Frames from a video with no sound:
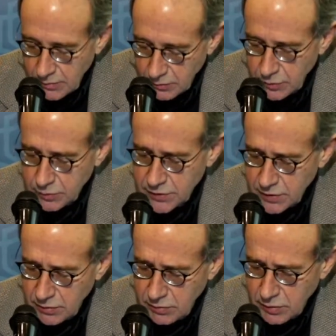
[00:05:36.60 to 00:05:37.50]
We
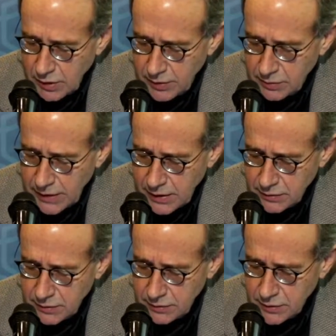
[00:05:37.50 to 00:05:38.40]
also worried about
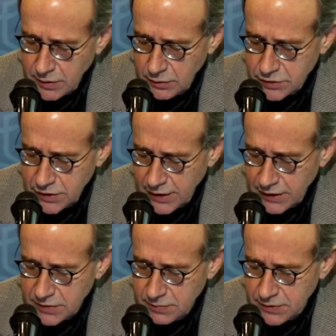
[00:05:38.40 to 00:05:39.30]
coaching
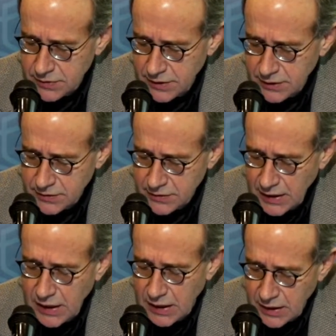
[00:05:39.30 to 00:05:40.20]
expertise.
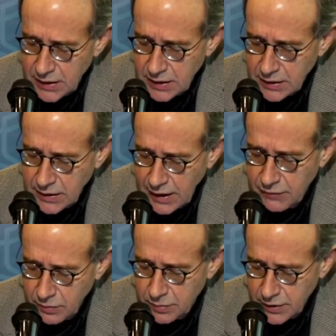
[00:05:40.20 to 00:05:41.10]
Yeah,
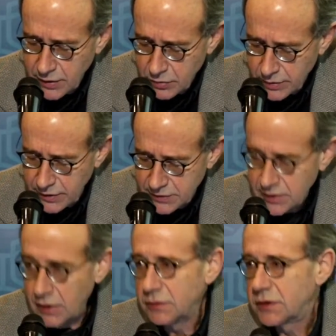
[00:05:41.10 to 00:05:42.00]
everybody agrees
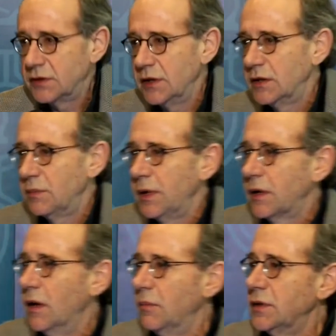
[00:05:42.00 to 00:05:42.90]
coaches need to be
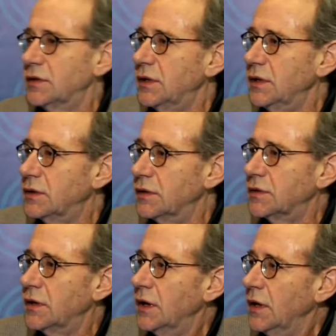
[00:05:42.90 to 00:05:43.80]
accomplished teachers.